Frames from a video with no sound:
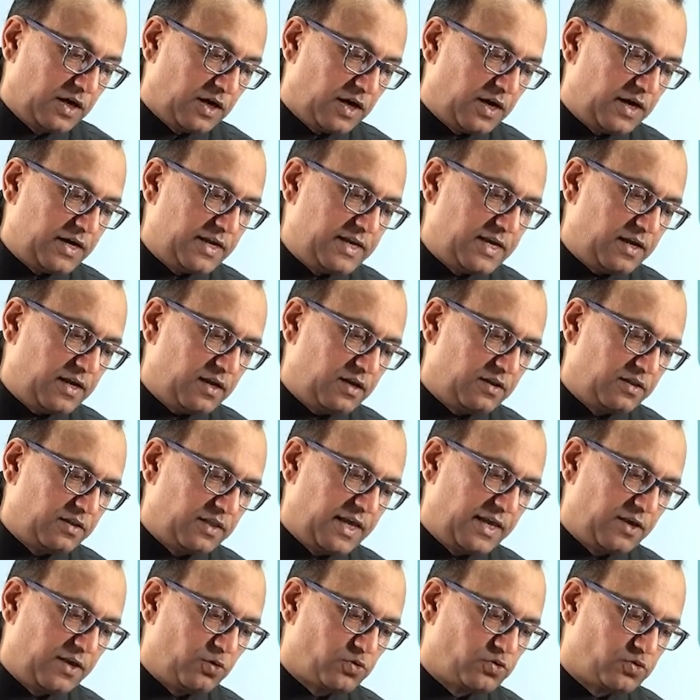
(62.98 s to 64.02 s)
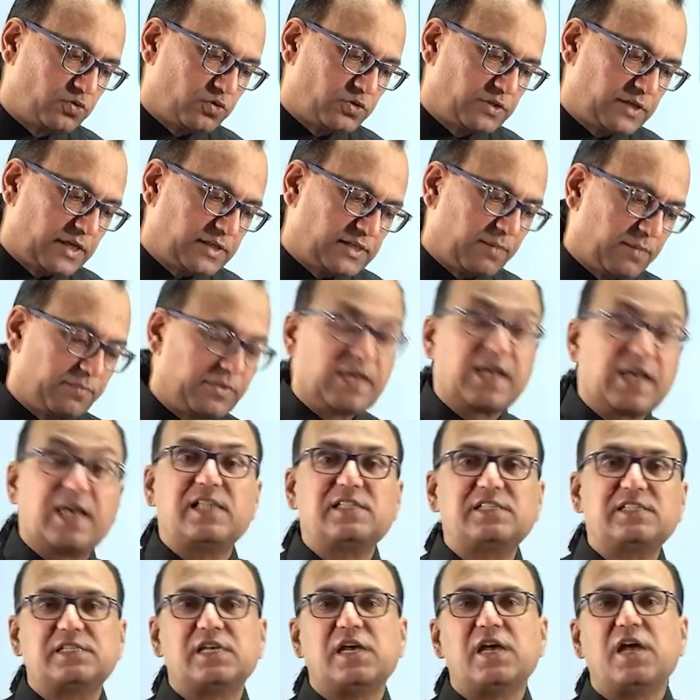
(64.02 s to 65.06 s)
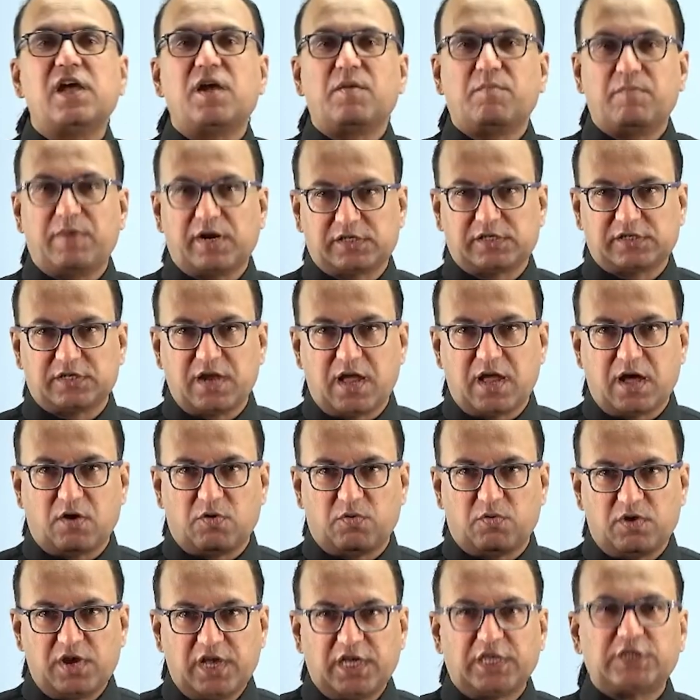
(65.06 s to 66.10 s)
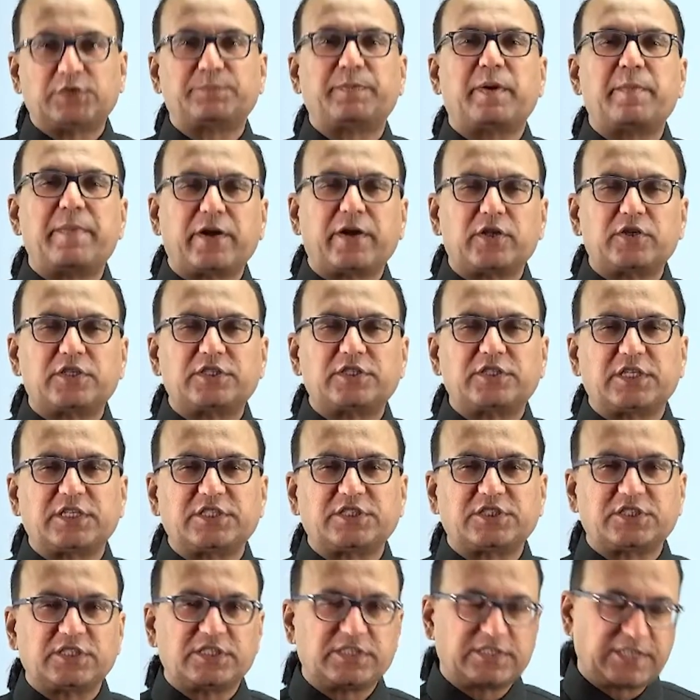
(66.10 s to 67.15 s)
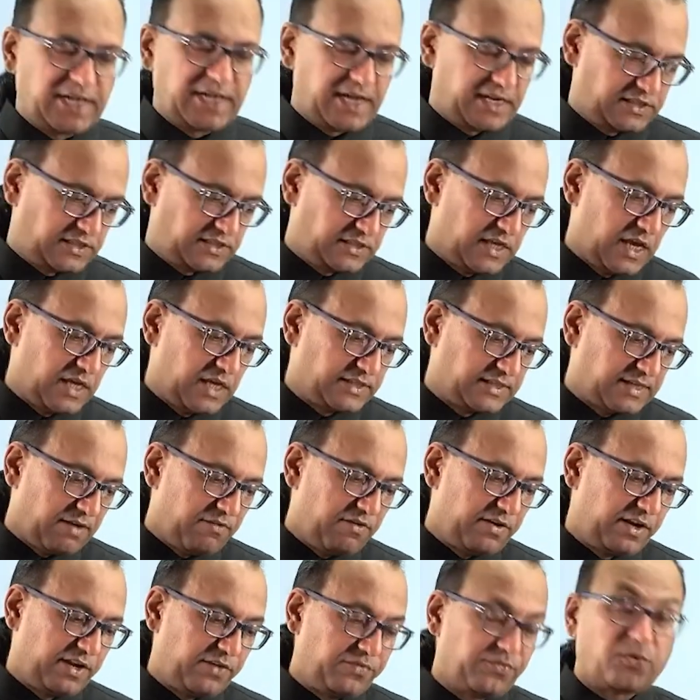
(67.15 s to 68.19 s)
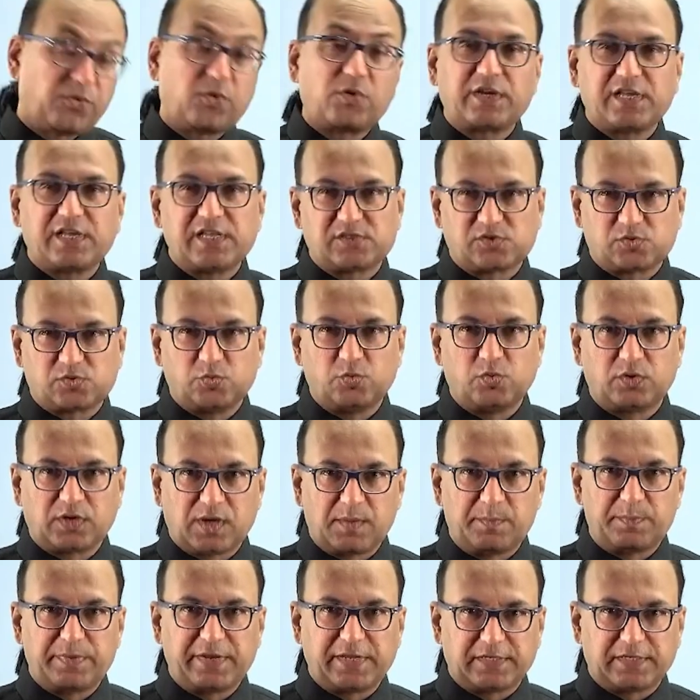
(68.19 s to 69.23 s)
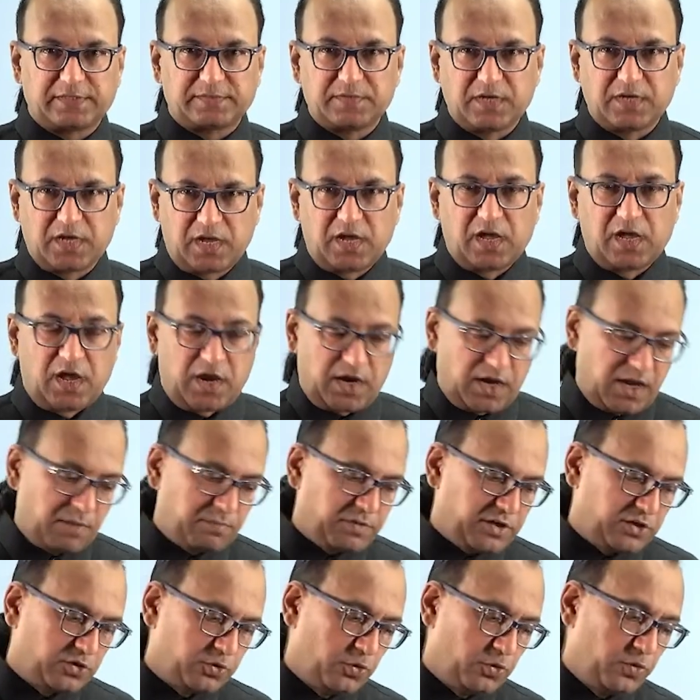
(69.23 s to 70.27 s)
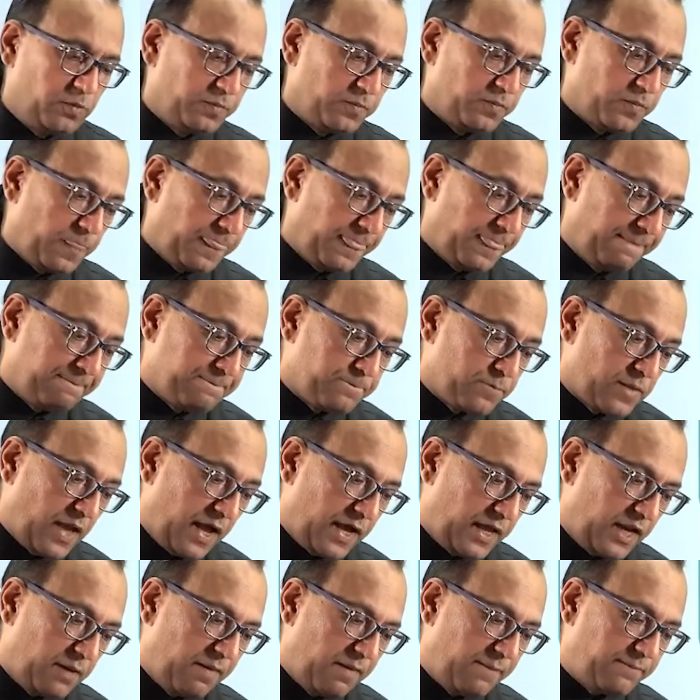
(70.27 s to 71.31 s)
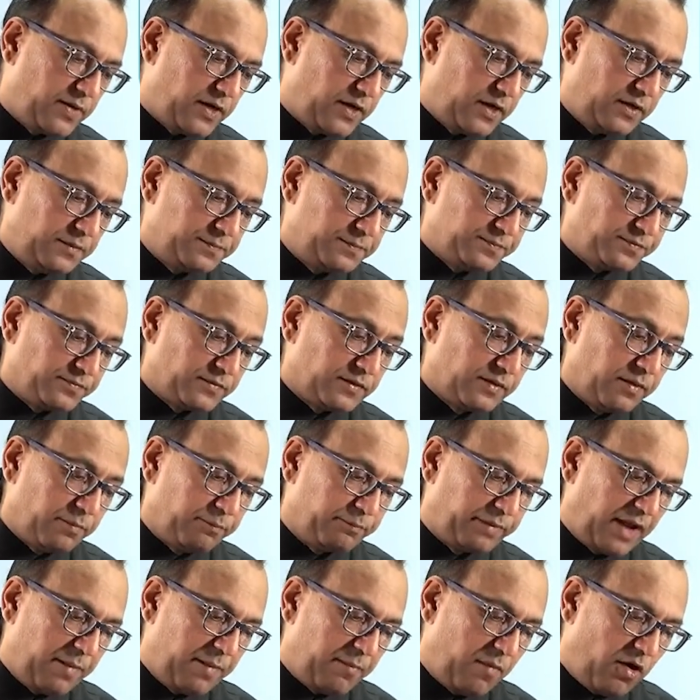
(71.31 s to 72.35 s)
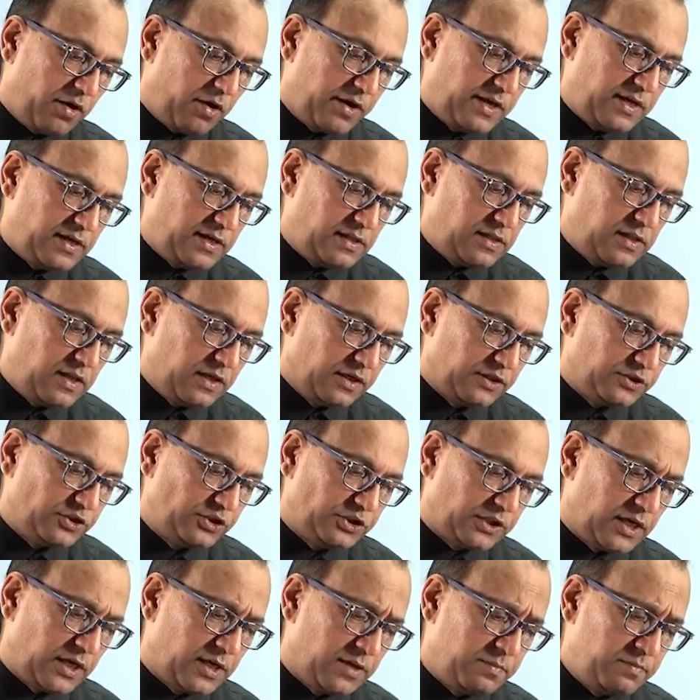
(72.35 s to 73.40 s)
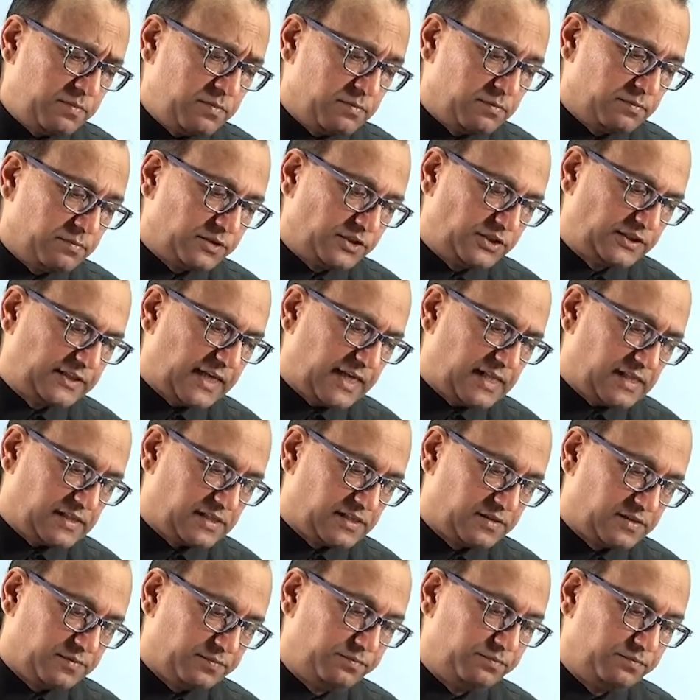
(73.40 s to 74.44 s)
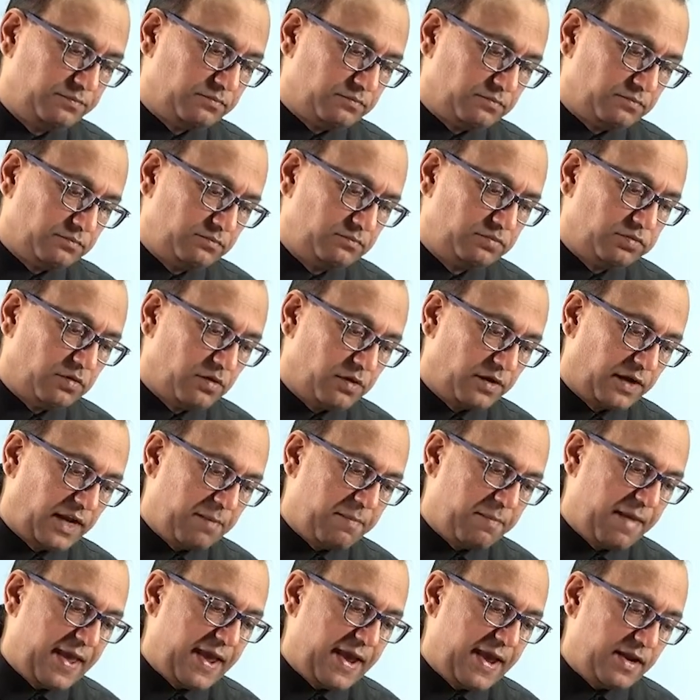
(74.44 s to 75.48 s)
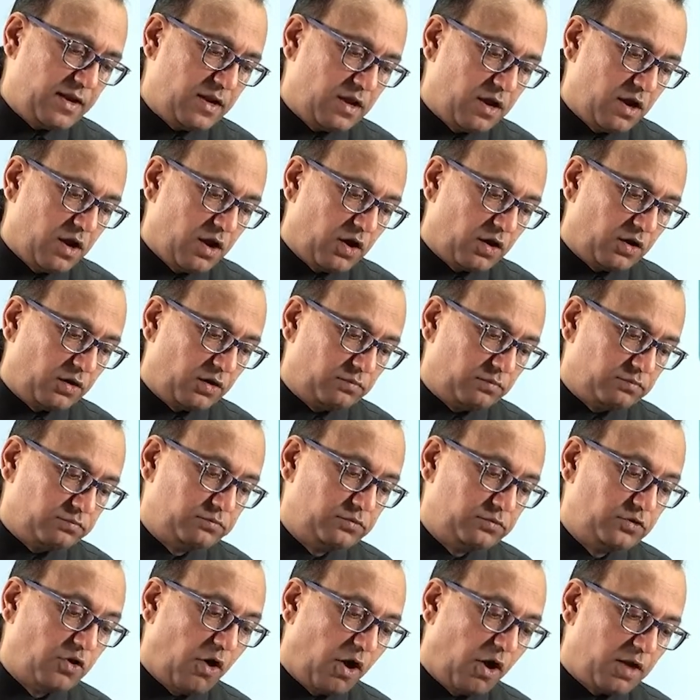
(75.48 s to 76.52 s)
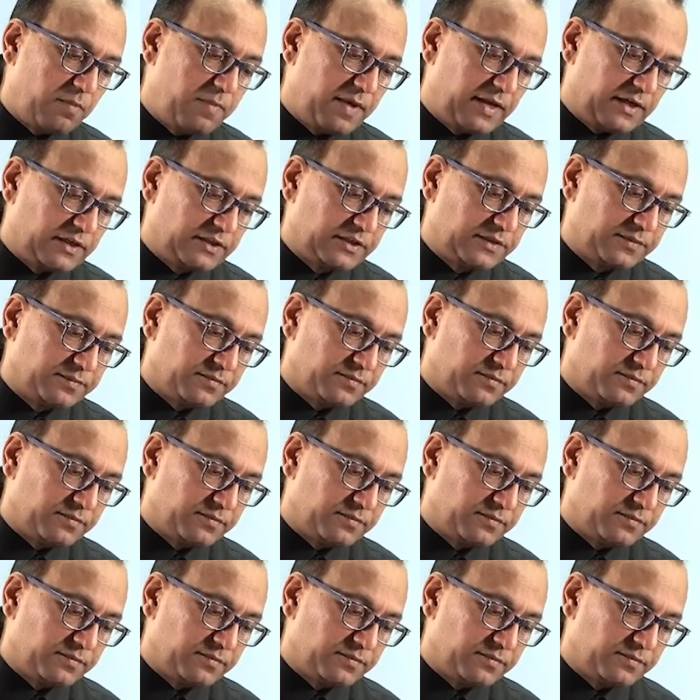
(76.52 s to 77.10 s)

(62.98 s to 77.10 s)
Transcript: Earlier, they used to say something else, but now, spermatogenesis takes 74 days to complete. Number two, remember, primordial germ cells remain dormant.